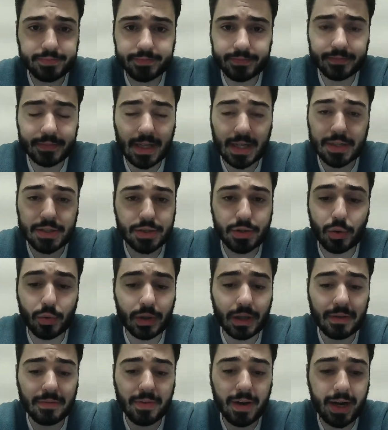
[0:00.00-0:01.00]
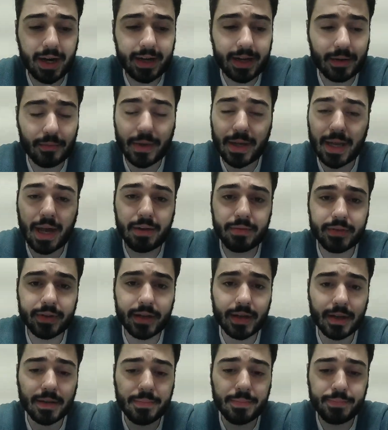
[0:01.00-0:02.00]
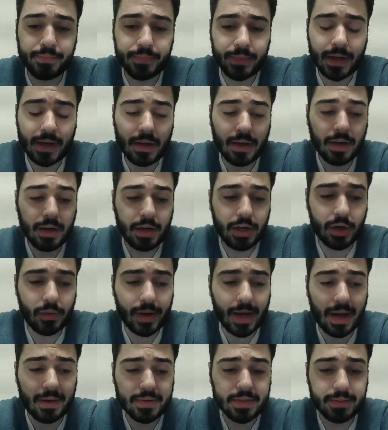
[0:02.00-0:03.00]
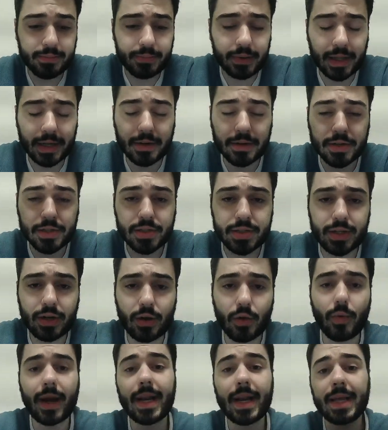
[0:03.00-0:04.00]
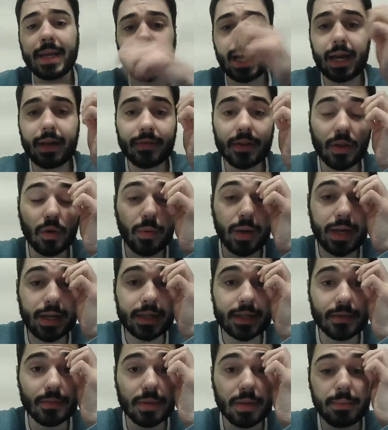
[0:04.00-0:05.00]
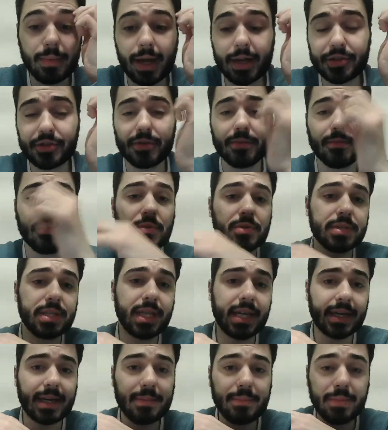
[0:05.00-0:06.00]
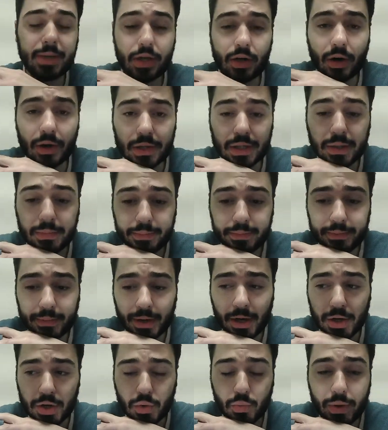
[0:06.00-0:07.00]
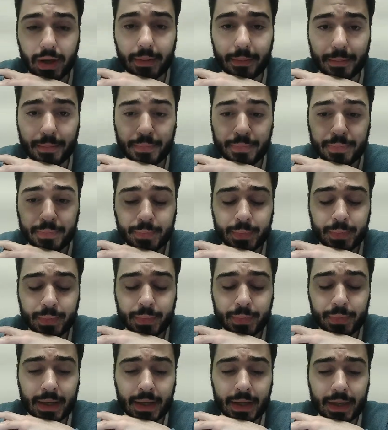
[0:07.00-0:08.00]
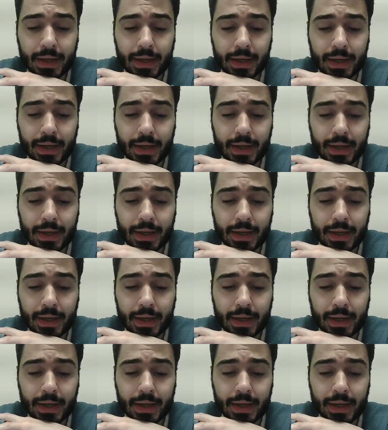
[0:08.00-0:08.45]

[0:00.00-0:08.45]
totally fine. And we have we have some players waiting kind of in the wings with the Manto Moose that can be called up on a whim. I